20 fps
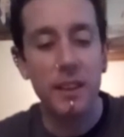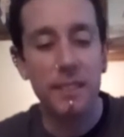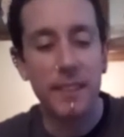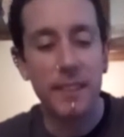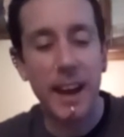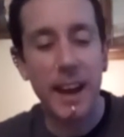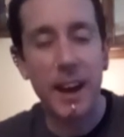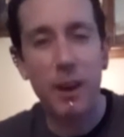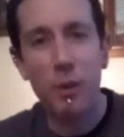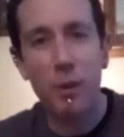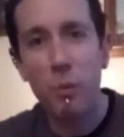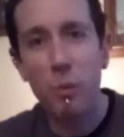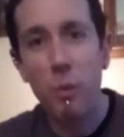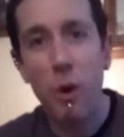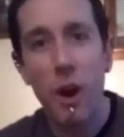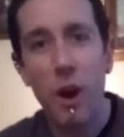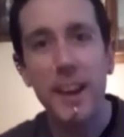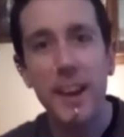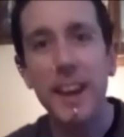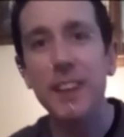Now,
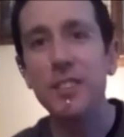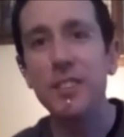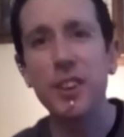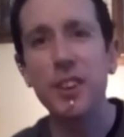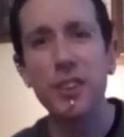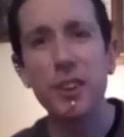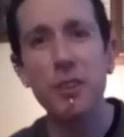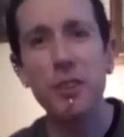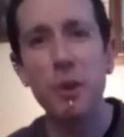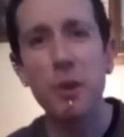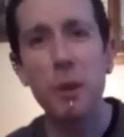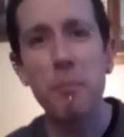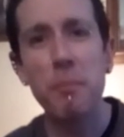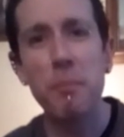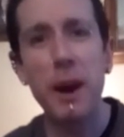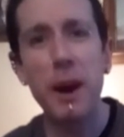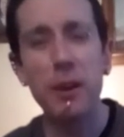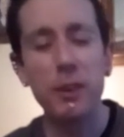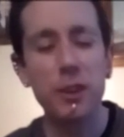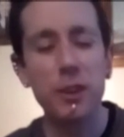what I can tell you
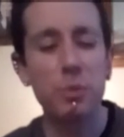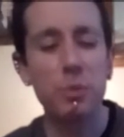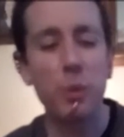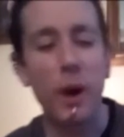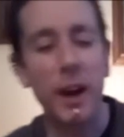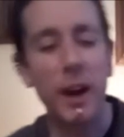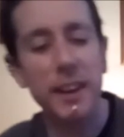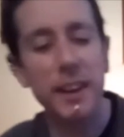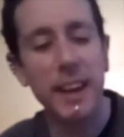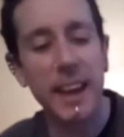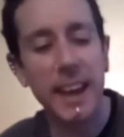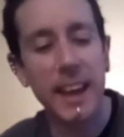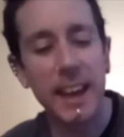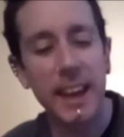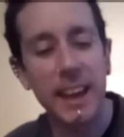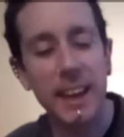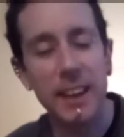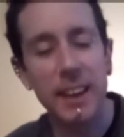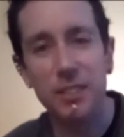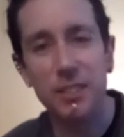about this one
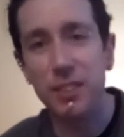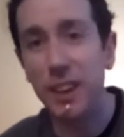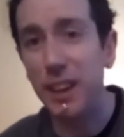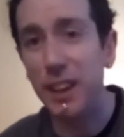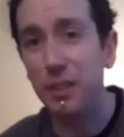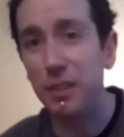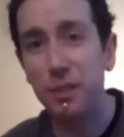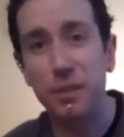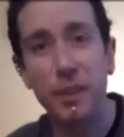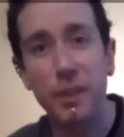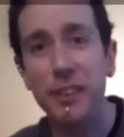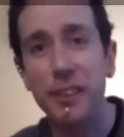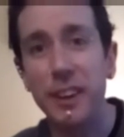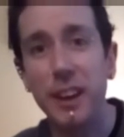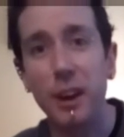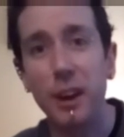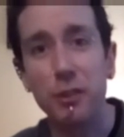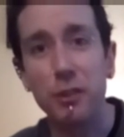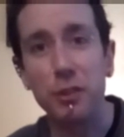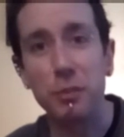is it's very
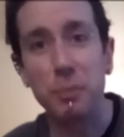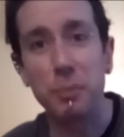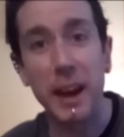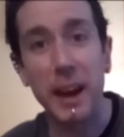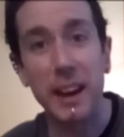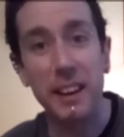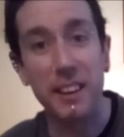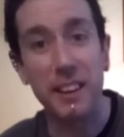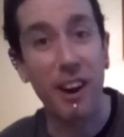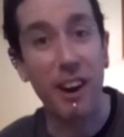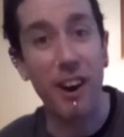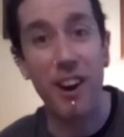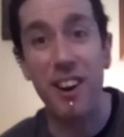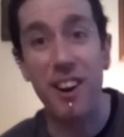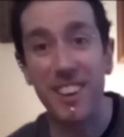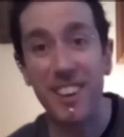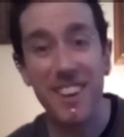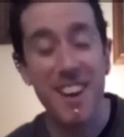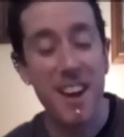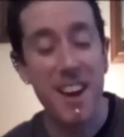low spec.
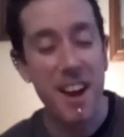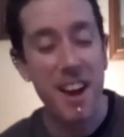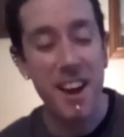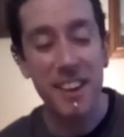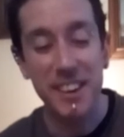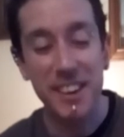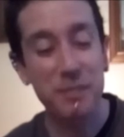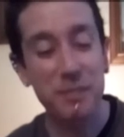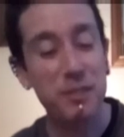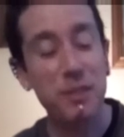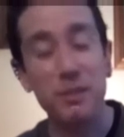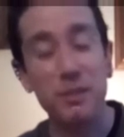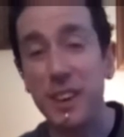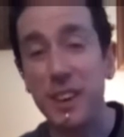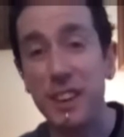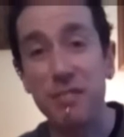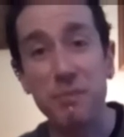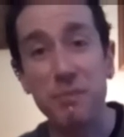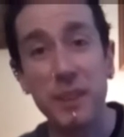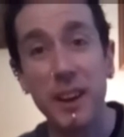You have to
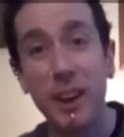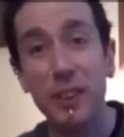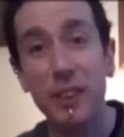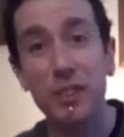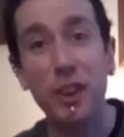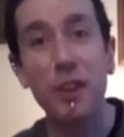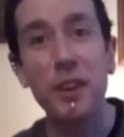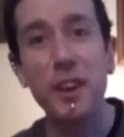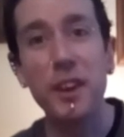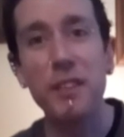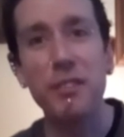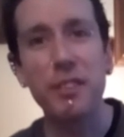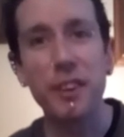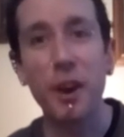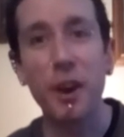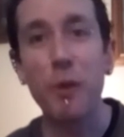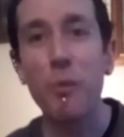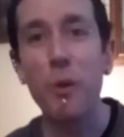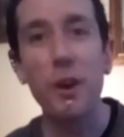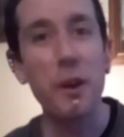forgive me, I don't even
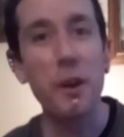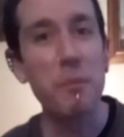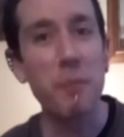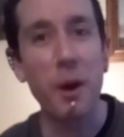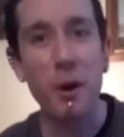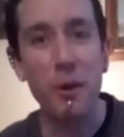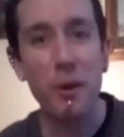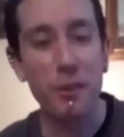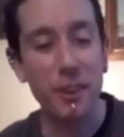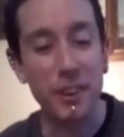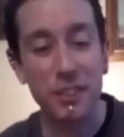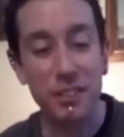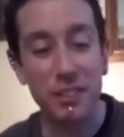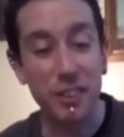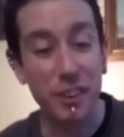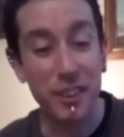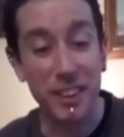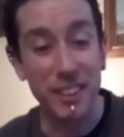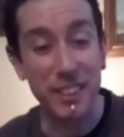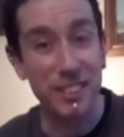know what the motor is
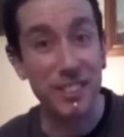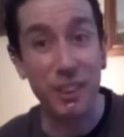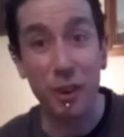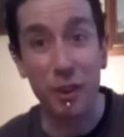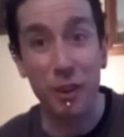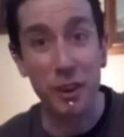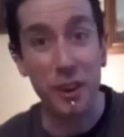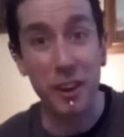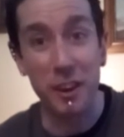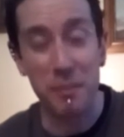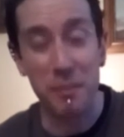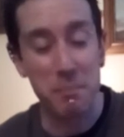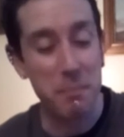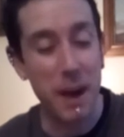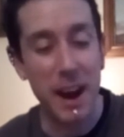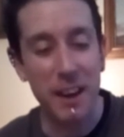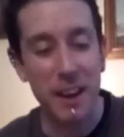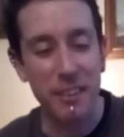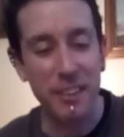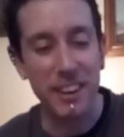on this, or the
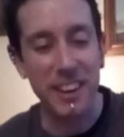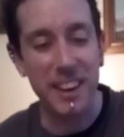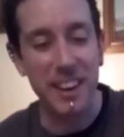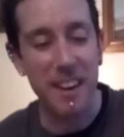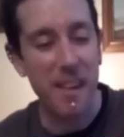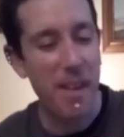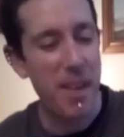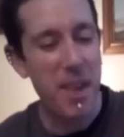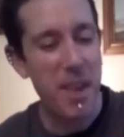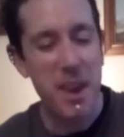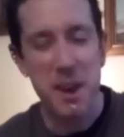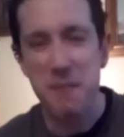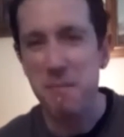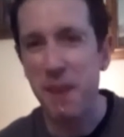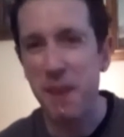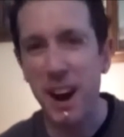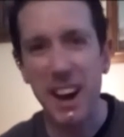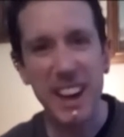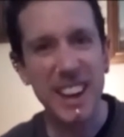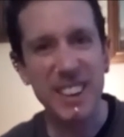battery,
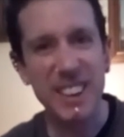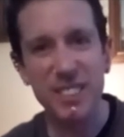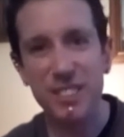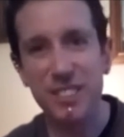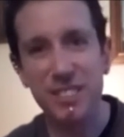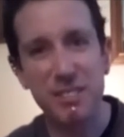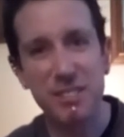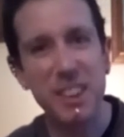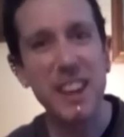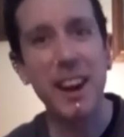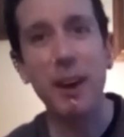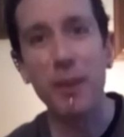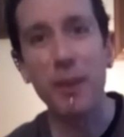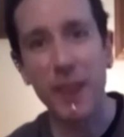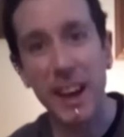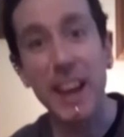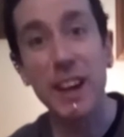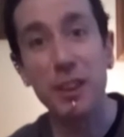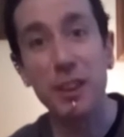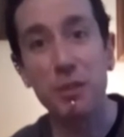but it's, you know,
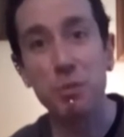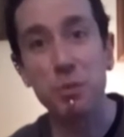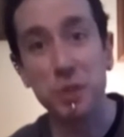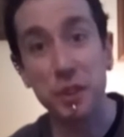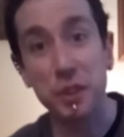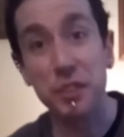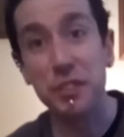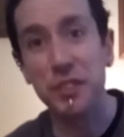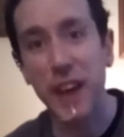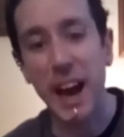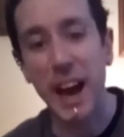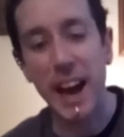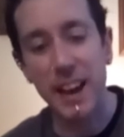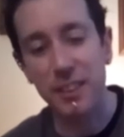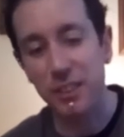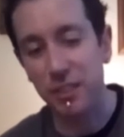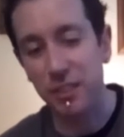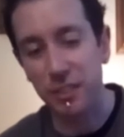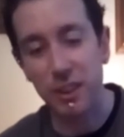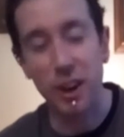it is your
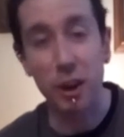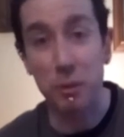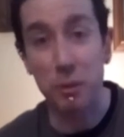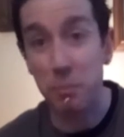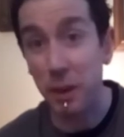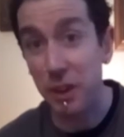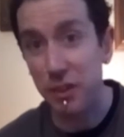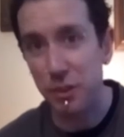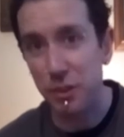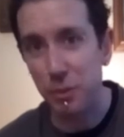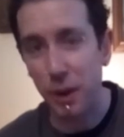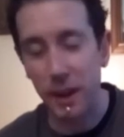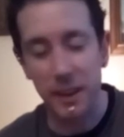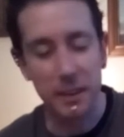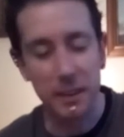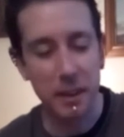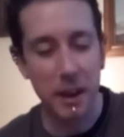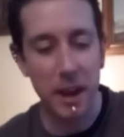standard low budget one.